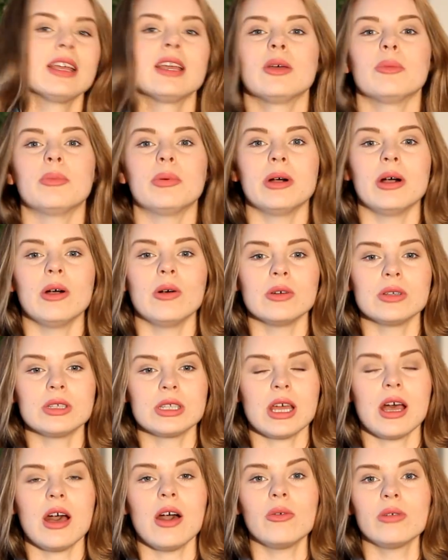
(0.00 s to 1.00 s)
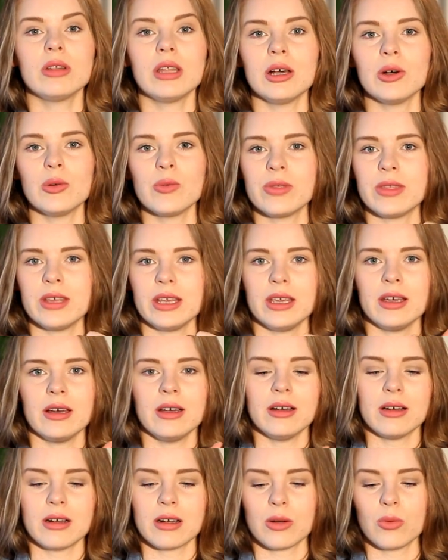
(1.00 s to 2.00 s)
about how loud they
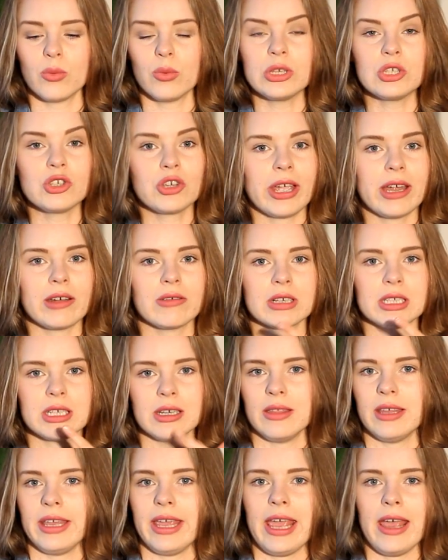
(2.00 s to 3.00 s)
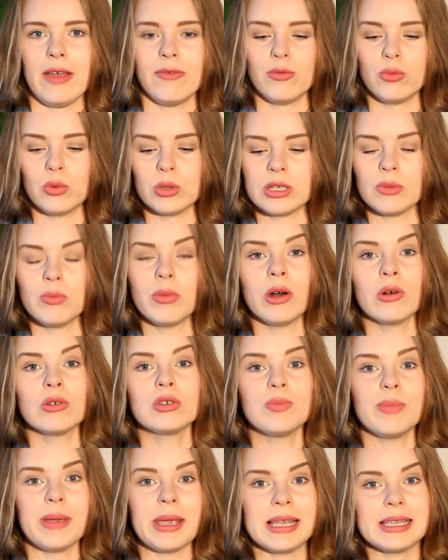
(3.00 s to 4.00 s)
are, which character they have, what
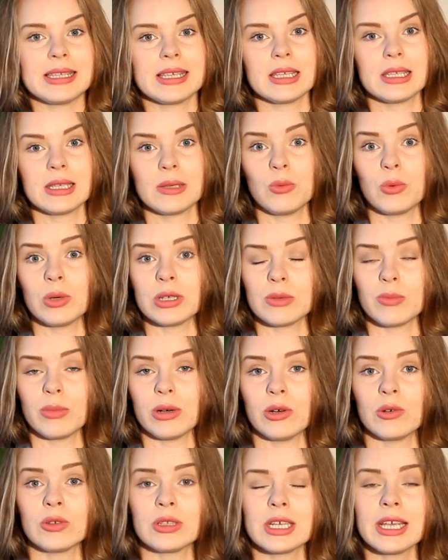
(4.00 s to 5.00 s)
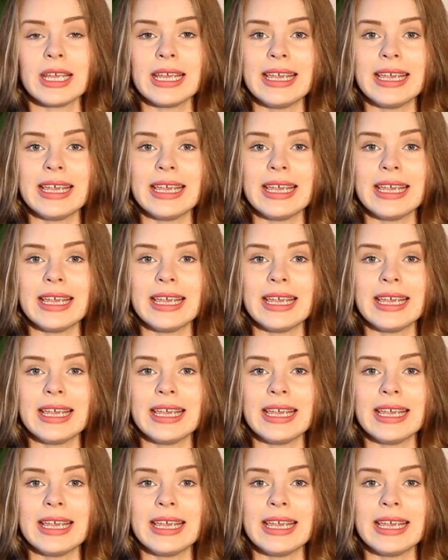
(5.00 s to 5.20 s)
about basses, and what about